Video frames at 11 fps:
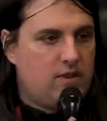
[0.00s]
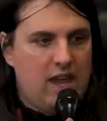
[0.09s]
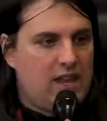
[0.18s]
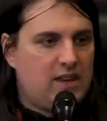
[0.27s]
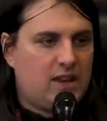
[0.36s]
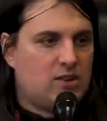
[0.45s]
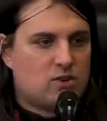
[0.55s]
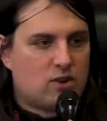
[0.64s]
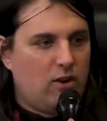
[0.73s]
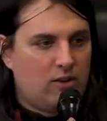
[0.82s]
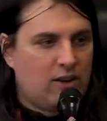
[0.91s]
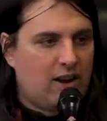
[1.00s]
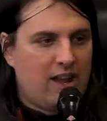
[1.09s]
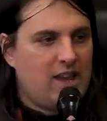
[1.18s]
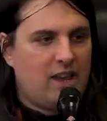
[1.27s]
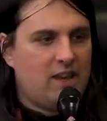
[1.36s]
hitting the controller,
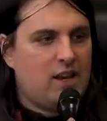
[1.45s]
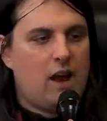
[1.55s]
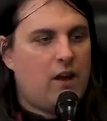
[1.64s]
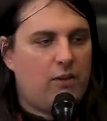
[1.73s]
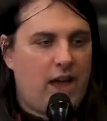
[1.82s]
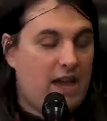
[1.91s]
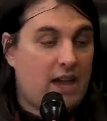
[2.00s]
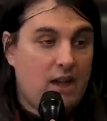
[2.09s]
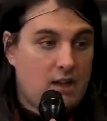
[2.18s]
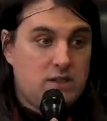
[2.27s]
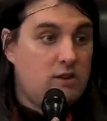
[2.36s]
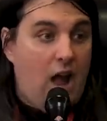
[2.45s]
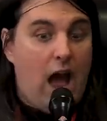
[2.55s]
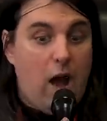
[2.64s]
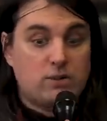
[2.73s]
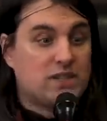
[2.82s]
right. you, know, like dude,
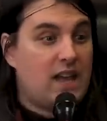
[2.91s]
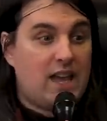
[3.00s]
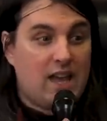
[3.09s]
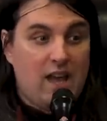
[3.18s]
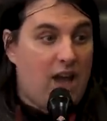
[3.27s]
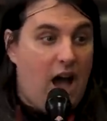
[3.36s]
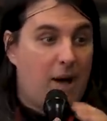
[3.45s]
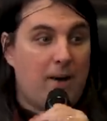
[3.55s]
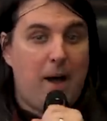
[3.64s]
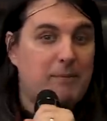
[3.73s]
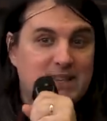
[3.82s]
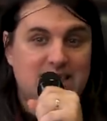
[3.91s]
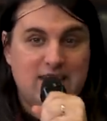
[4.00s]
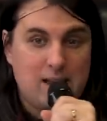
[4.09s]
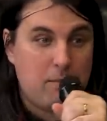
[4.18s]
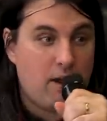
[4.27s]
I was like, I'm, I'm like
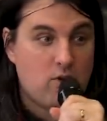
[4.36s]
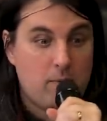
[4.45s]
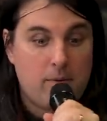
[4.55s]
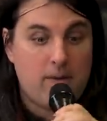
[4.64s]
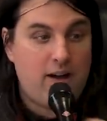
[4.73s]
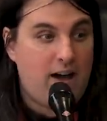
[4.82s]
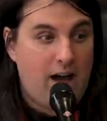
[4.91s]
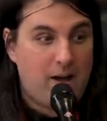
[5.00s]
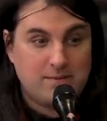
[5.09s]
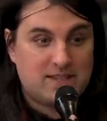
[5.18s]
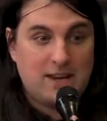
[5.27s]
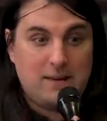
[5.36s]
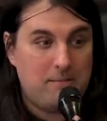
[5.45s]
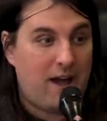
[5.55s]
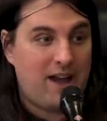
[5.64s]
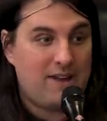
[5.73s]
sitting in my room, I'm sitting
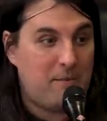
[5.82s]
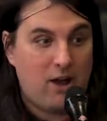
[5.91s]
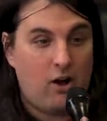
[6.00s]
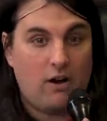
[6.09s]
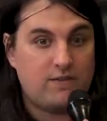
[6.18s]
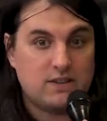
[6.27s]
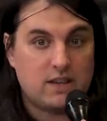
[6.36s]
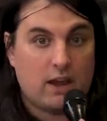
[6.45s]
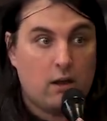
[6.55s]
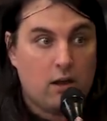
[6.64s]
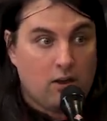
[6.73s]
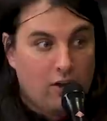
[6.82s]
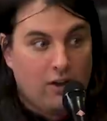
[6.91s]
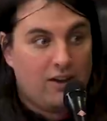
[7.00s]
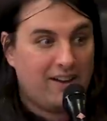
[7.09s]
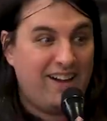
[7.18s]
in my my office, like.
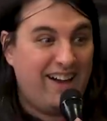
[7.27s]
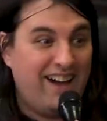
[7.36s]
right,